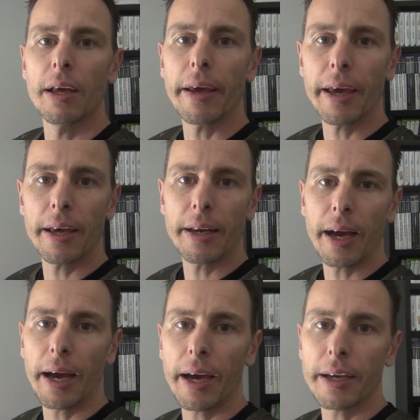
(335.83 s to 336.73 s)
and
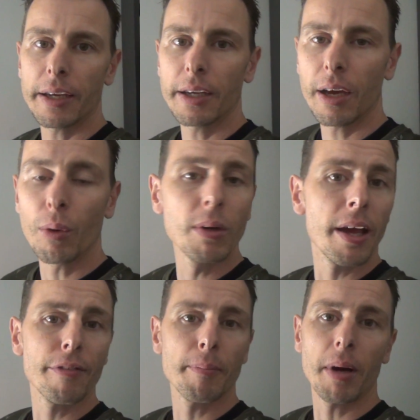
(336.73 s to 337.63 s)
I only
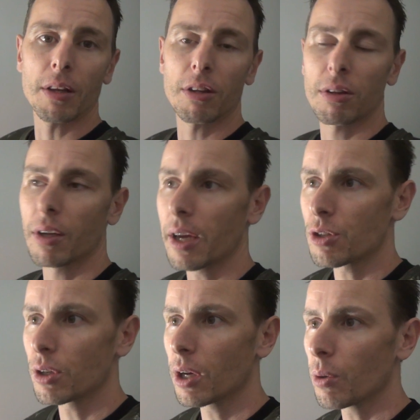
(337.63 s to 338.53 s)
have a month, as
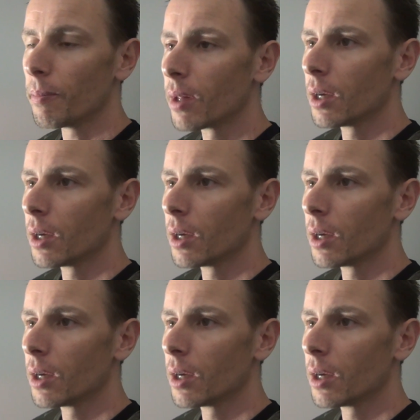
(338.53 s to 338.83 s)
you know.